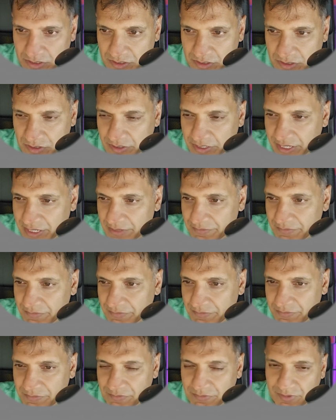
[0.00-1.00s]
Okay,
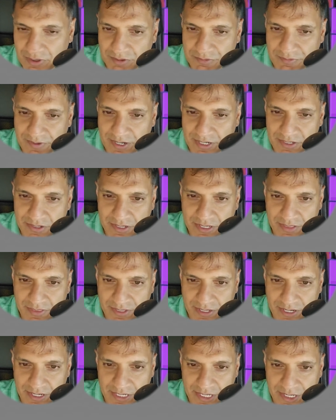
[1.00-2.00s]
well, fine, you get
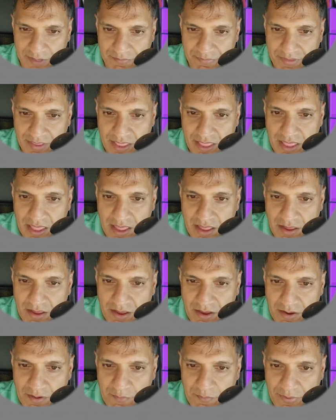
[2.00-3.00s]
the idea.
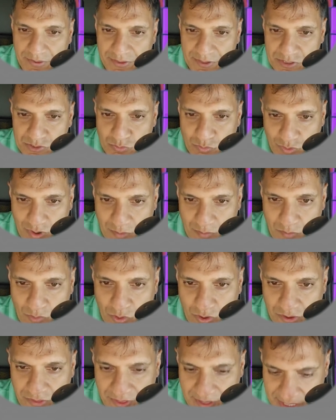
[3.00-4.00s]
But there's one
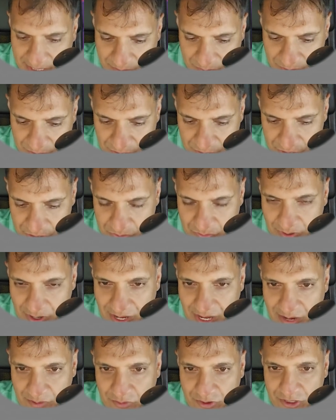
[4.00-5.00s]
more thing I want to do.
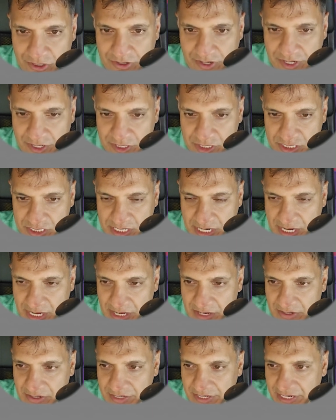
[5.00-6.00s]
I want to
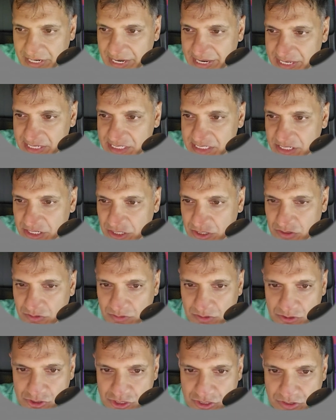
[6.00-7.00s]
understand, is there
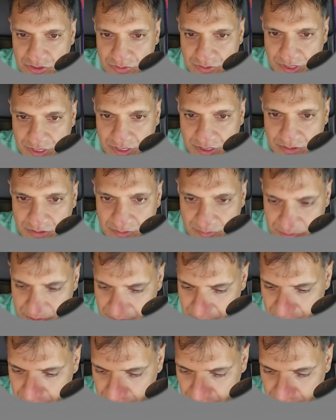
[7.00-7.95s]
corrosion going on? So that's